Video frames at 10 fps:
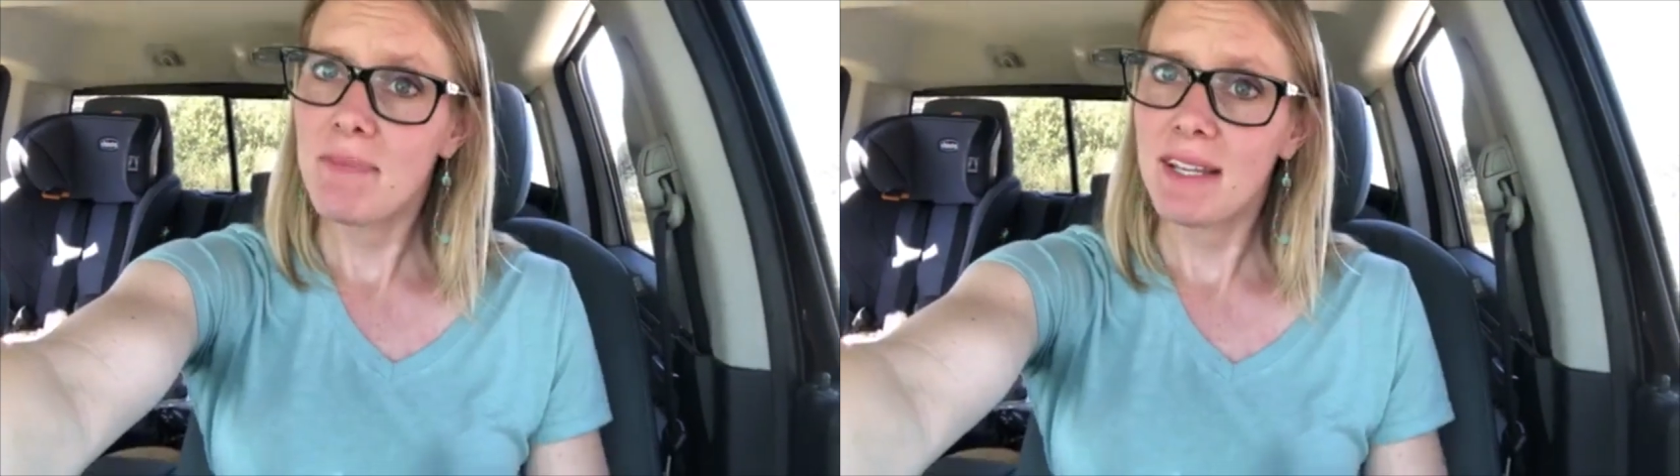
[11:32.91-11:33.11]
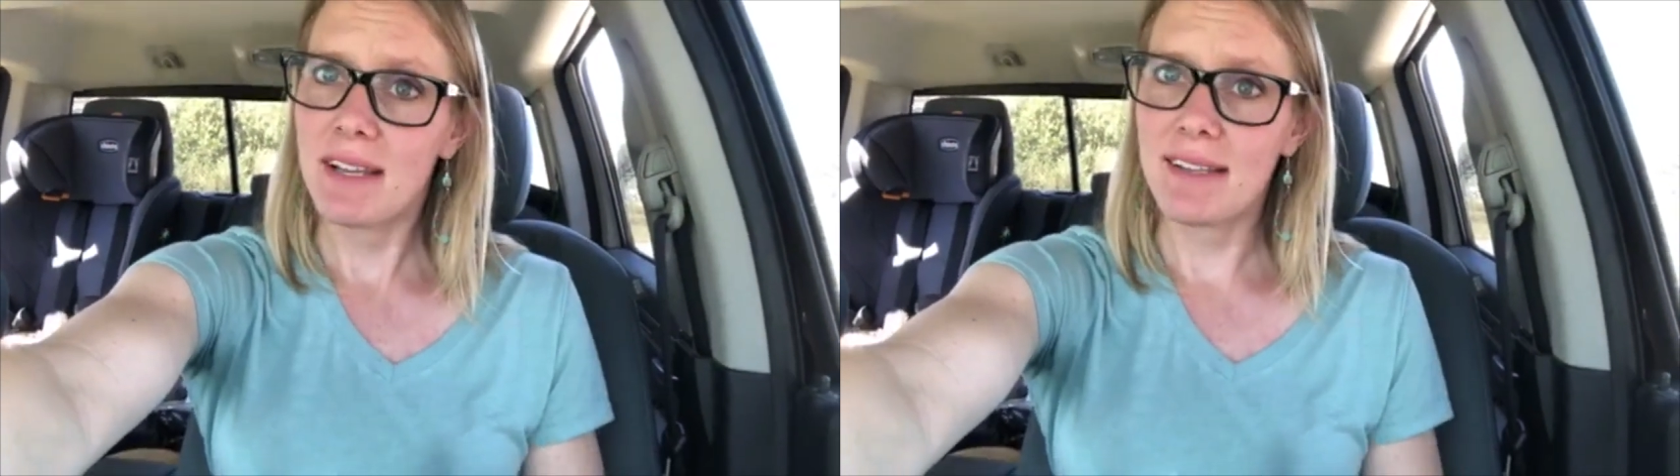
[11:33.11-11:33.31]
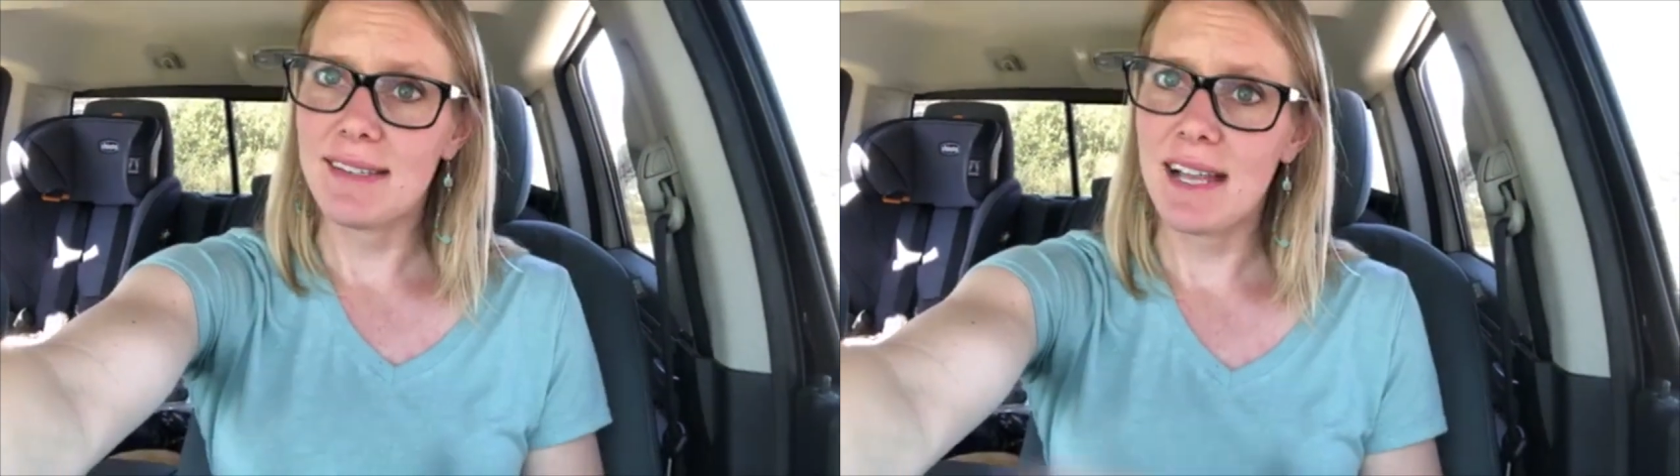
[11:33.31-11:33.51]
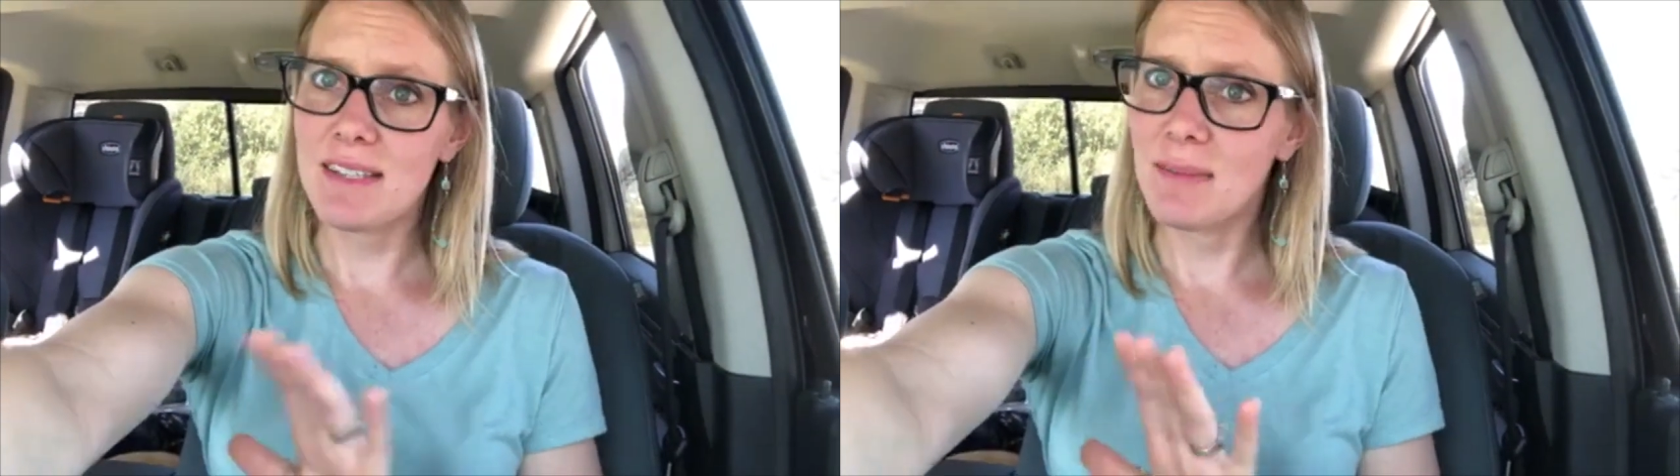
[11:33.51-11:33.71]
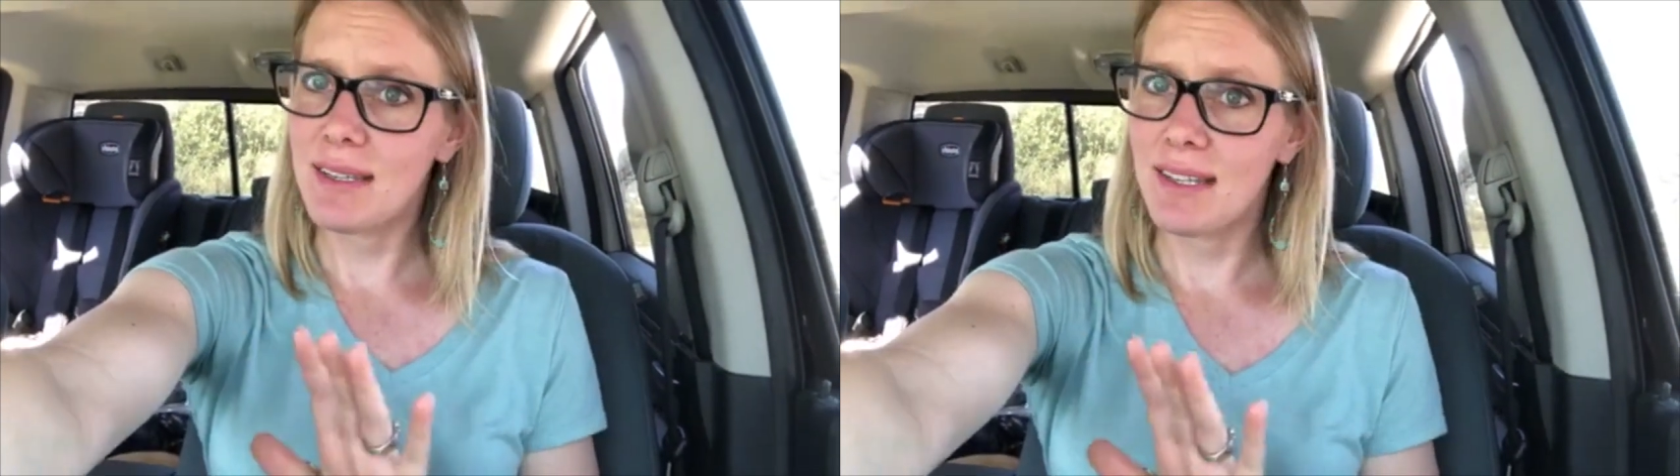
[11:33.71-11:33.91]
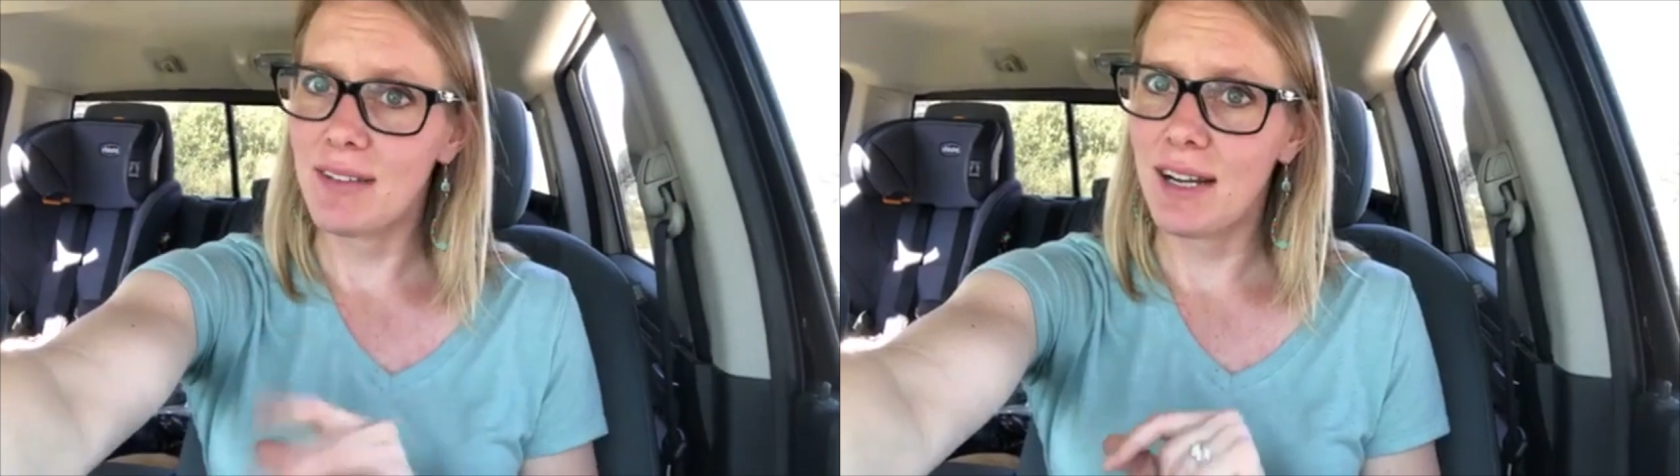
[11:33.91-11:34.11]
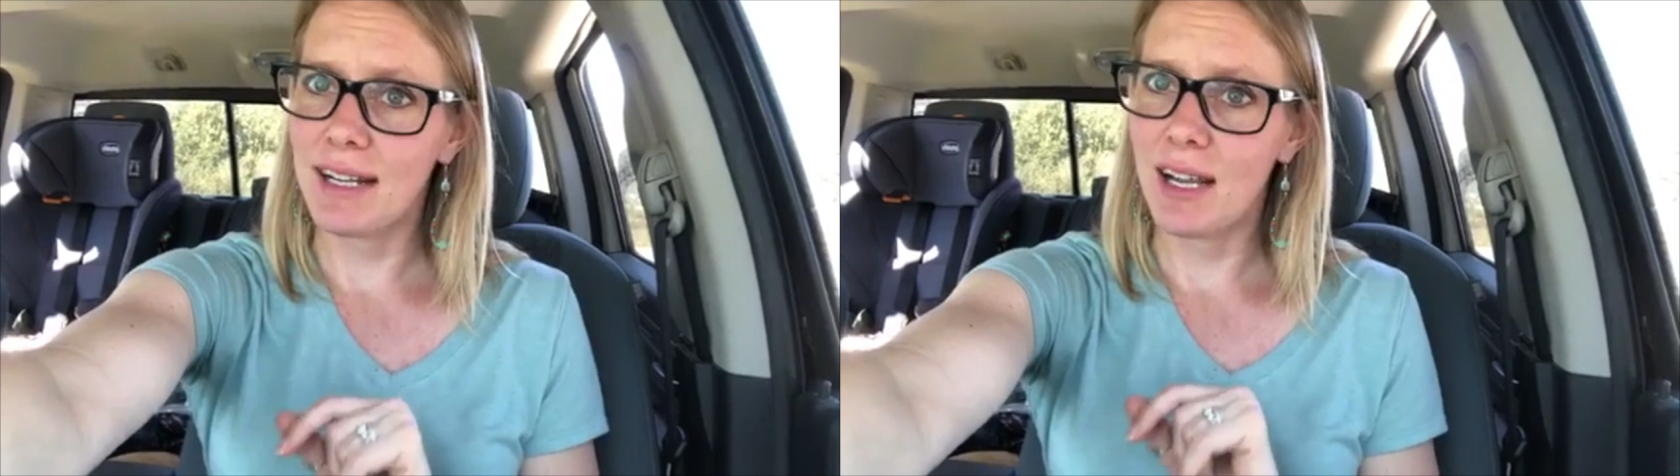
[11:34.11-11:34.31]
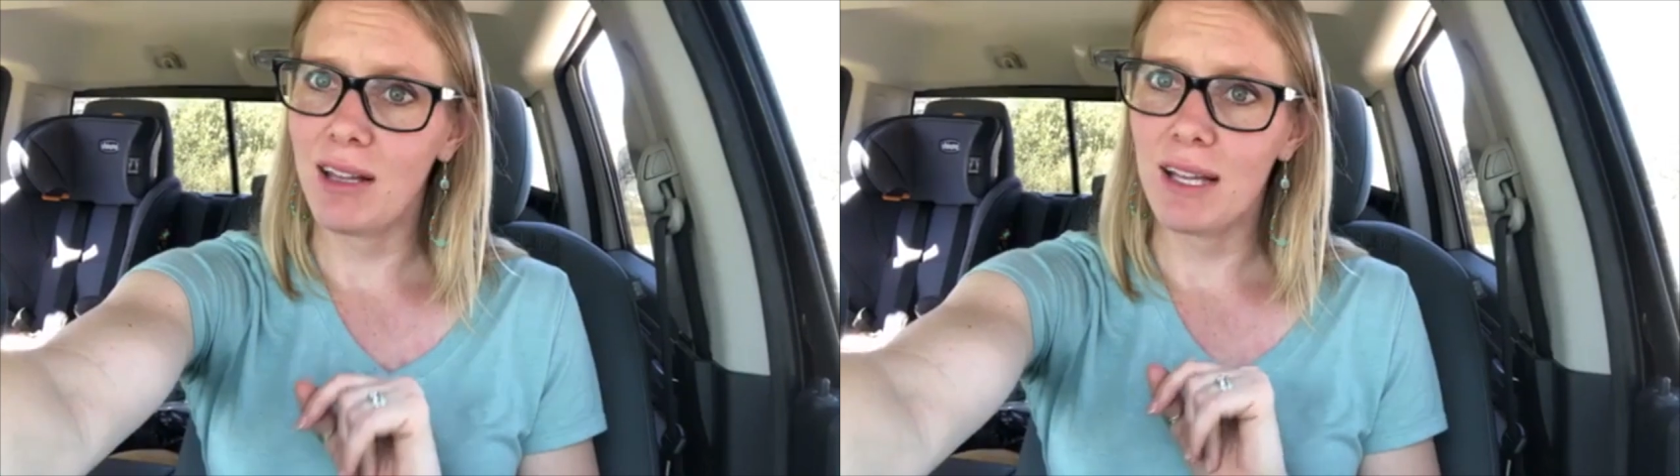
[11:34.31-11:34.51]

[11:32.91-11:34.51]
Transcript: because that's a big thing right now,